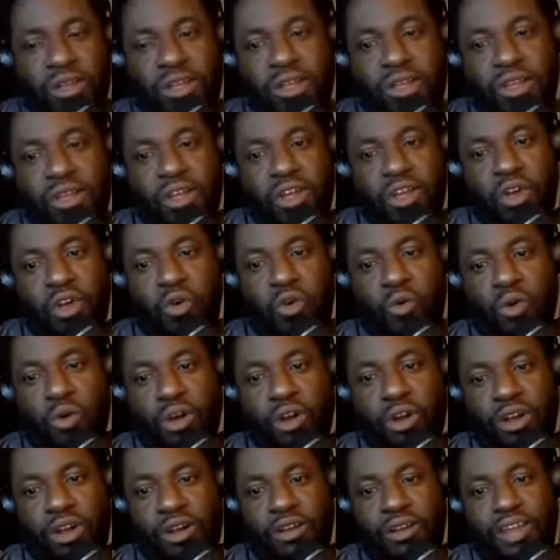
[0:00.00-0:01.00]
who
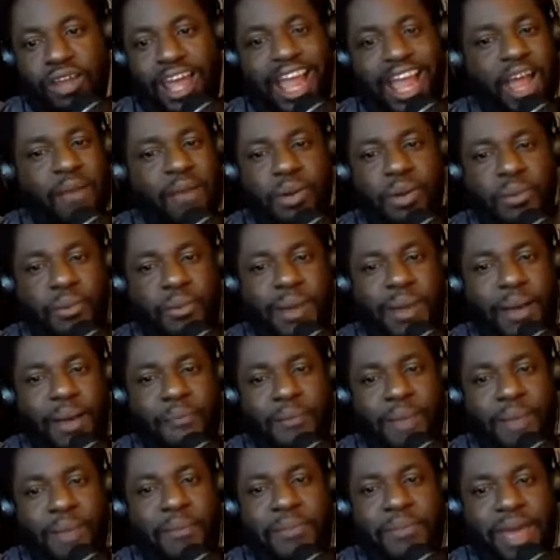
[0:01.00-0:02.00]
were like I remember my,
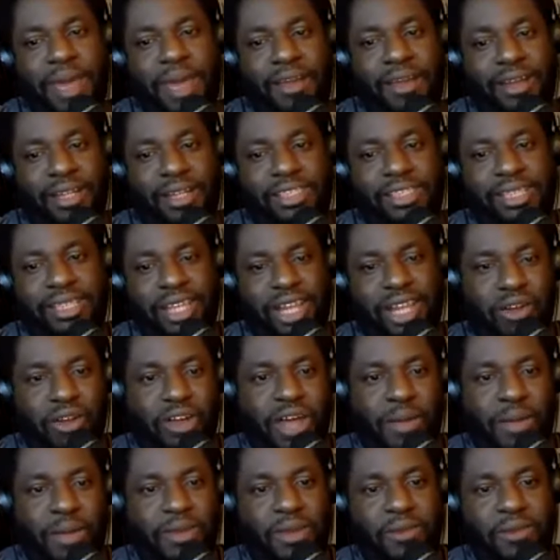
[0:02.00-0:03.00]
my parents, you know,
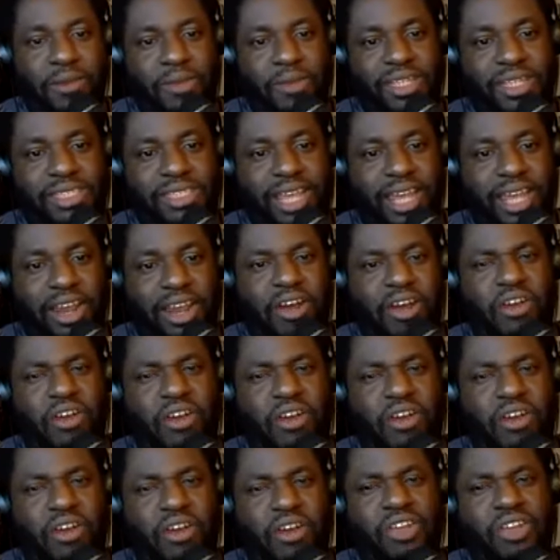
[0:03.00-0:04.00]
coming to me saying, "Oh,
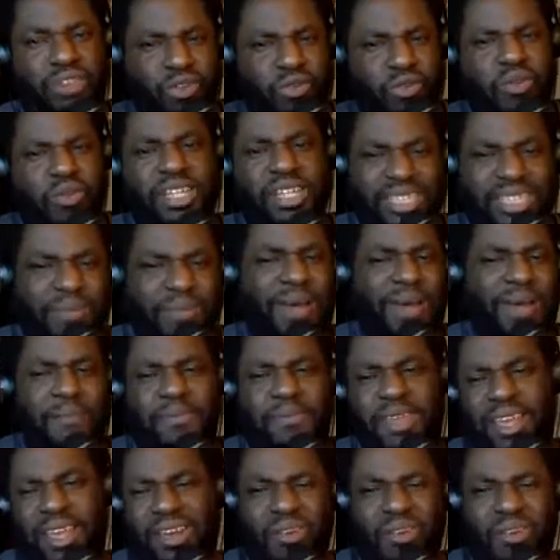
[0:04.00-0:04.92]
you doing this hip hop thing?